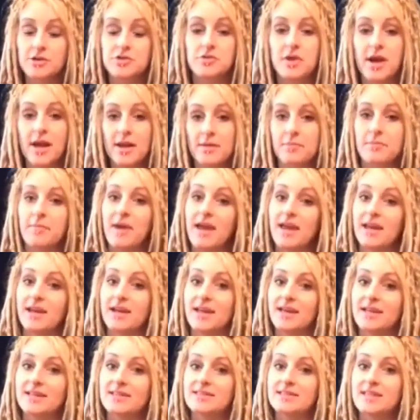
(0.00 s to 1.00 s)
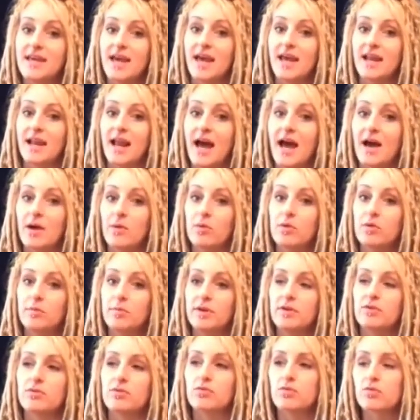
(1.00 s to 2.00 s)
dread maintenance, and I will
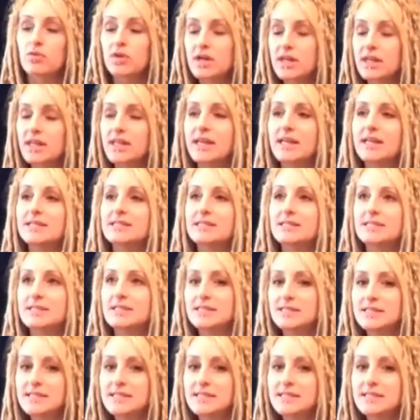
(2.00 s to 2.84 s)
be really